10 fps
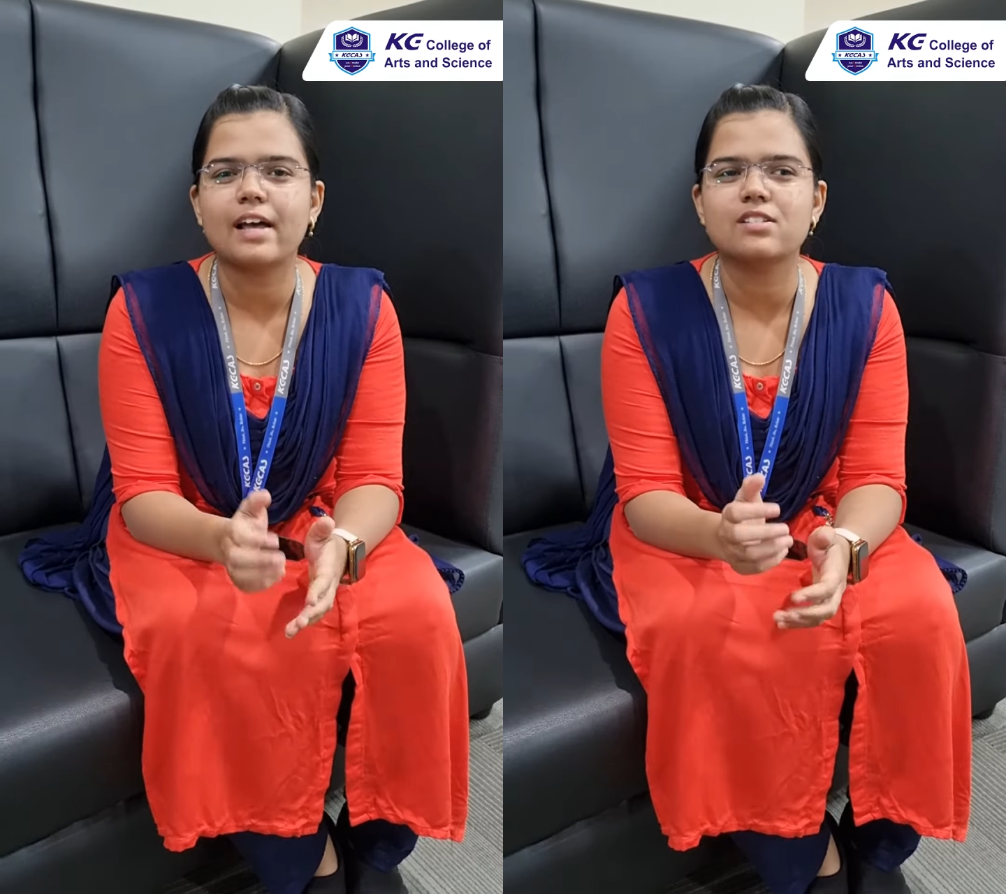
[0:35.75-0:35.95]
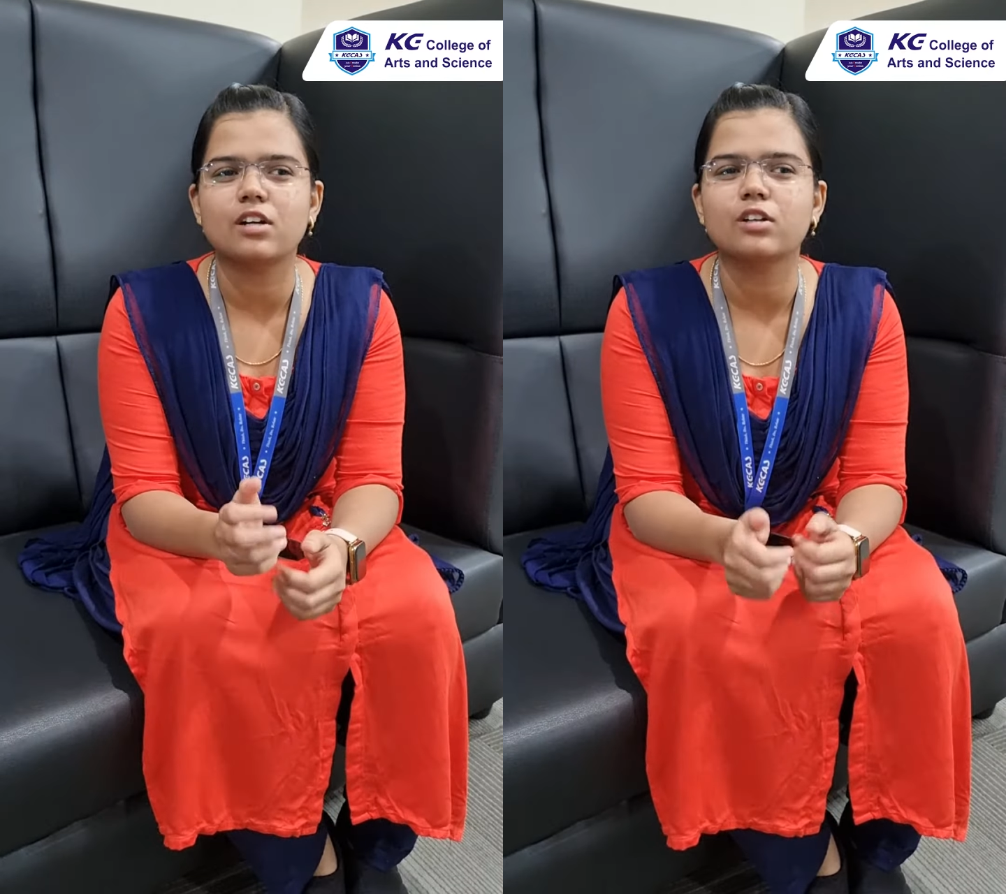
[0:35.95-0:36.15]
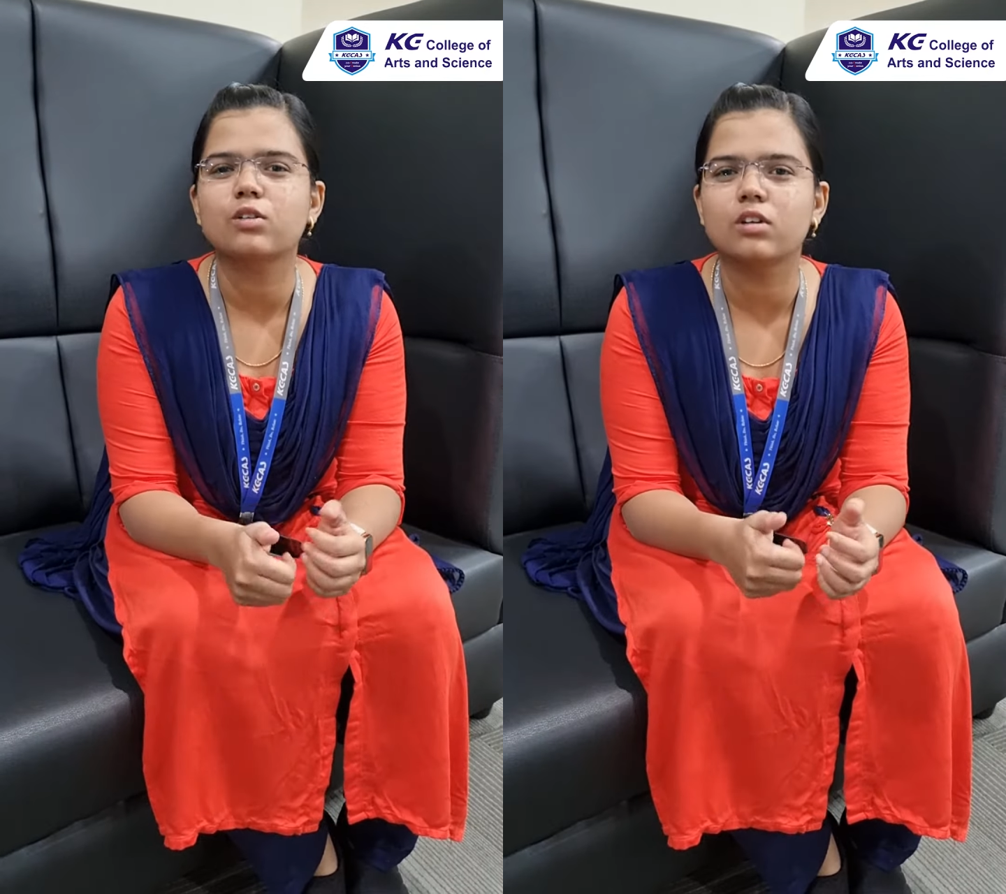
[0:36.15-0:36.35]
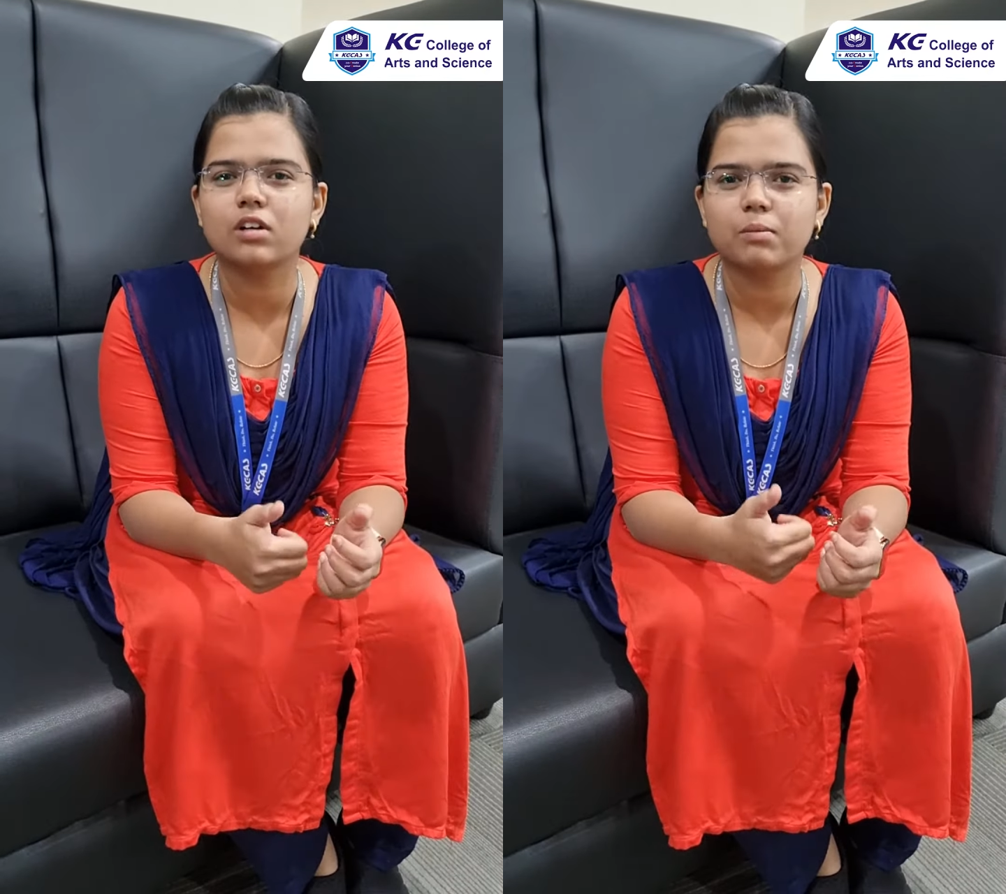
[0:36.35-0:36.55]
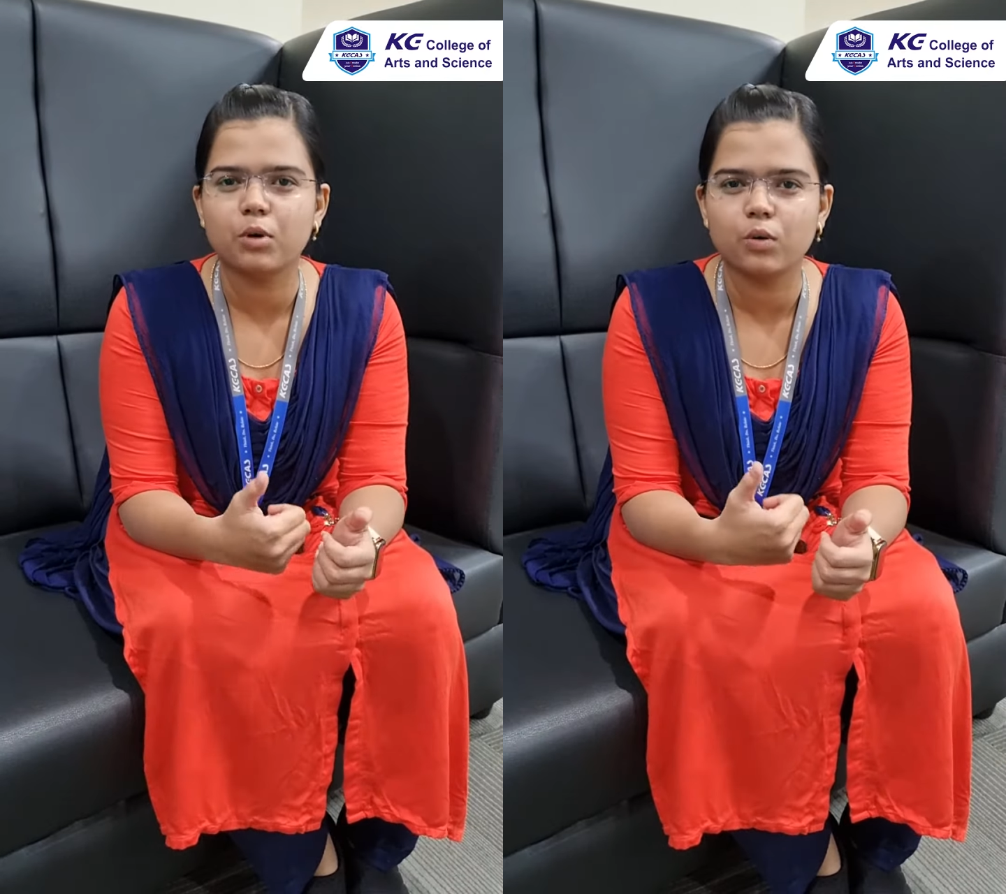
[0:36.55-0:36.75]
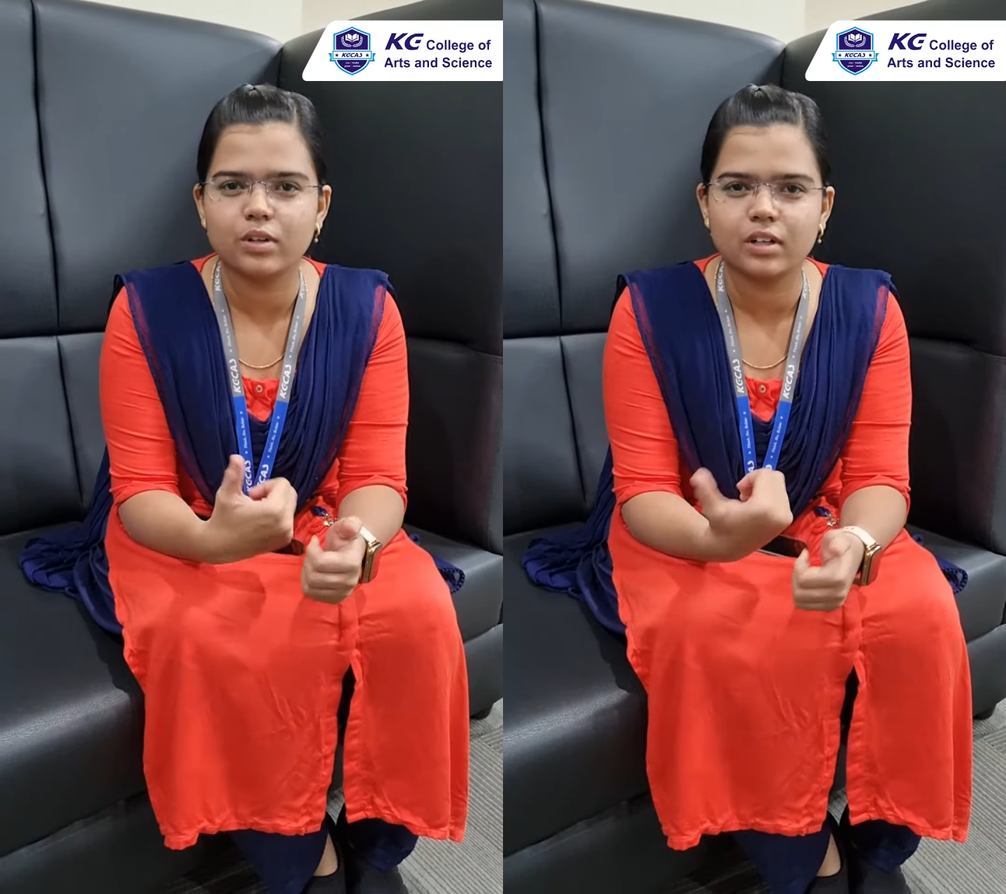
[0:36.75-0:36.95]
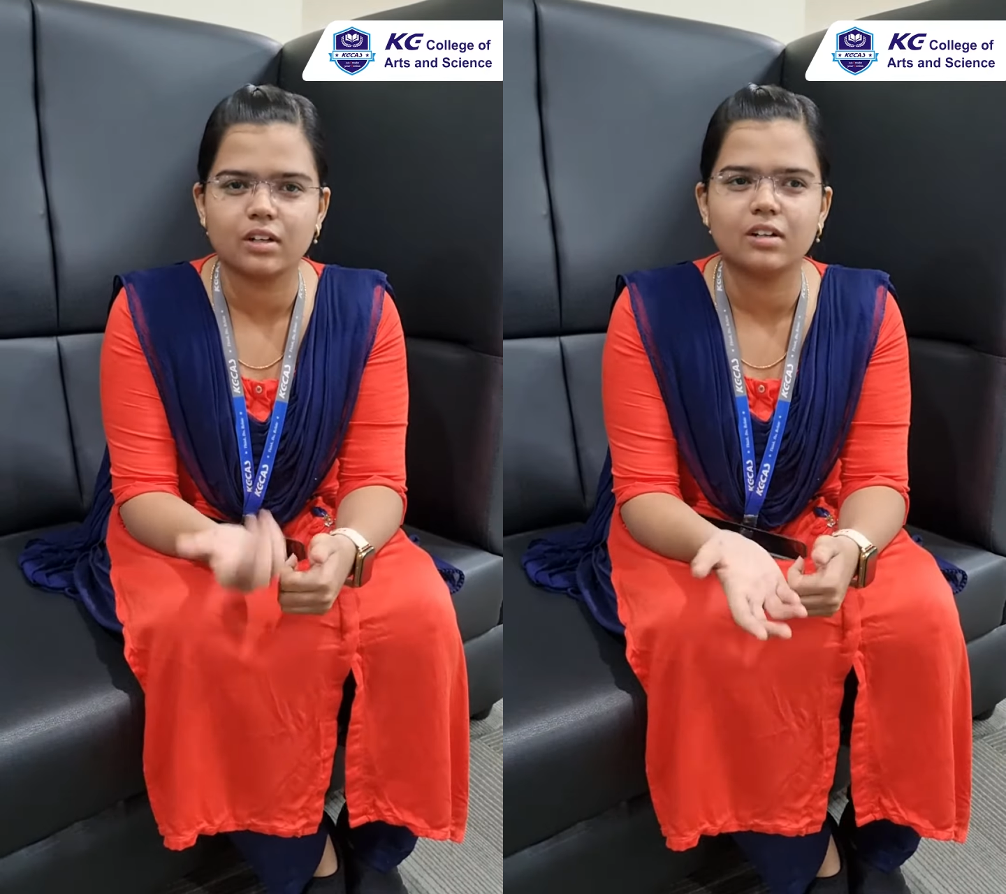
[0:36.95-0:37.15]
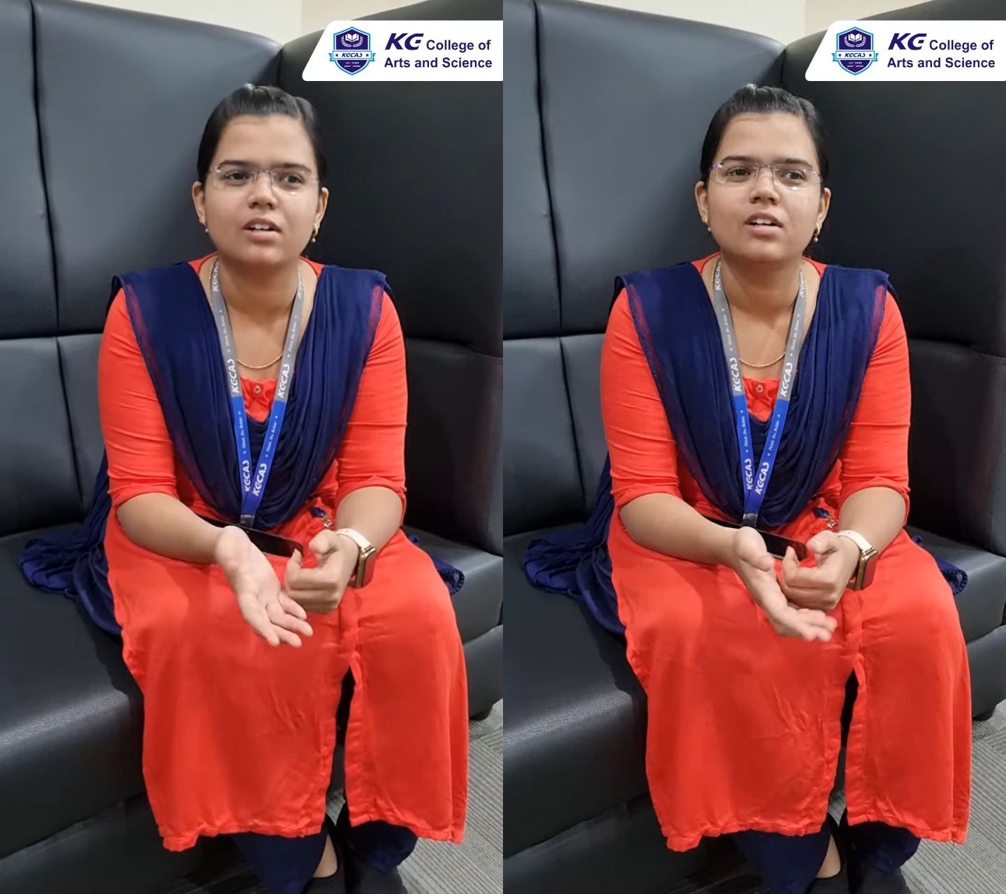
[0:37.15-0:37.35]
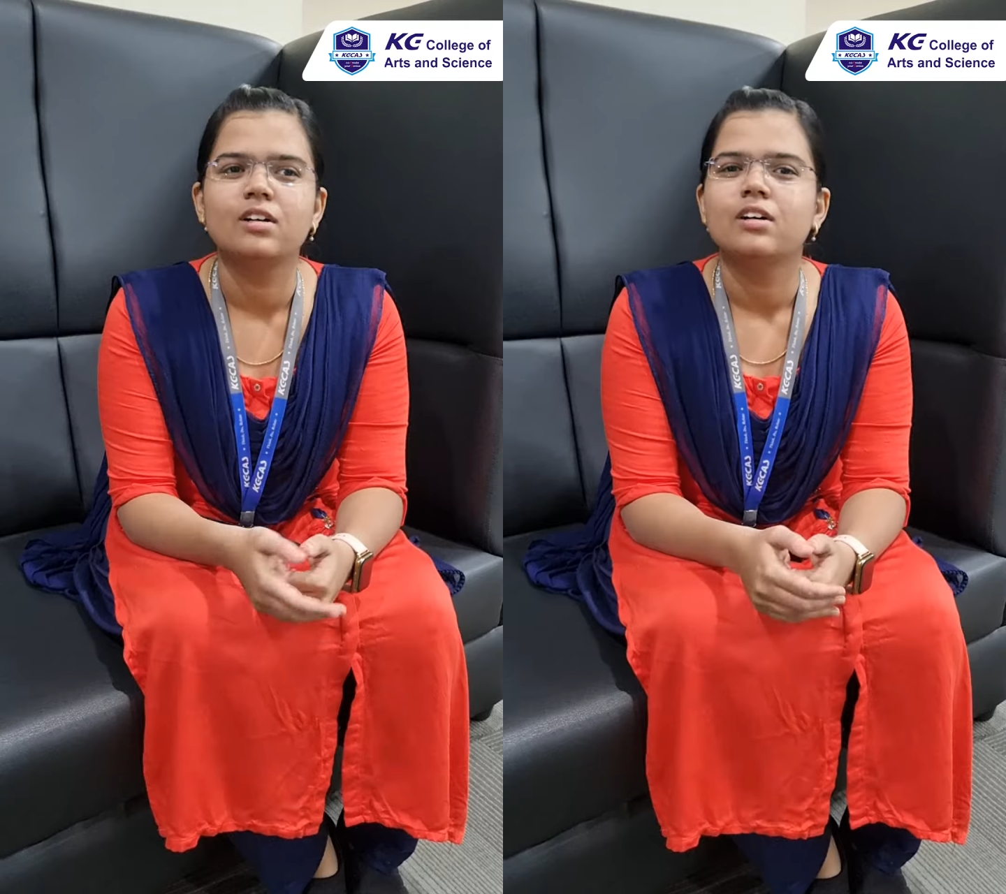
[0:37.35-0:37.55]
I started to learn about